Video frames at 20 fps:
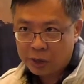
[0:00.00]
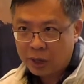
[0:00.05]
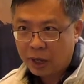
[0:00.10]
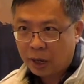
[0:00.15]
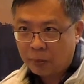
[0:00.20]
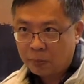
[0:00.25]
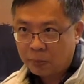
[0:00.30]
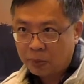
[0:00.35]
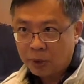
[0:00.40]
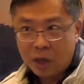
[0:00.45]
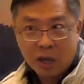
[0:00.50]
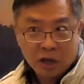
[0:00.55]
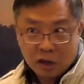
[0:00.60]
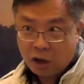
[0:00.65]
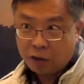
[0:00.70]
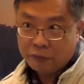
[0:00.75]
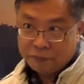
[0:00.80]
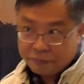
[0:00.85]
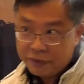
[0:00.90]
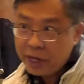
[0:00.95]
come,
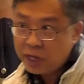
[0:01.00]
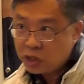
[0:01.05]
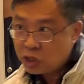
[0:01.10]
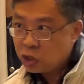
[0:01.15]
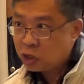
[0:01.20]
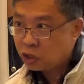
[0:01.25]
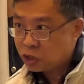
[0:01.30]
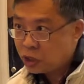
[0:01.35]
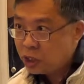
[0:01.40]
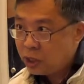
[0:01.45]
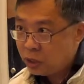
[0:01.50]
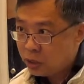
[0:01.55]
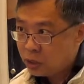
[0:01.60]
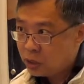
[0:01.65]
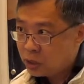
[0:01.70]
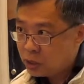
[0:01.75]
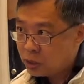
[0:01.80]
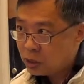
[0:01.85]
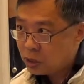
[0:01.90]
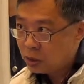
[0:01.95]
confess your
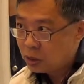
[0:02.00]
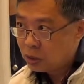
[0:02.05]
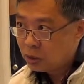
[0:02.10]
sins,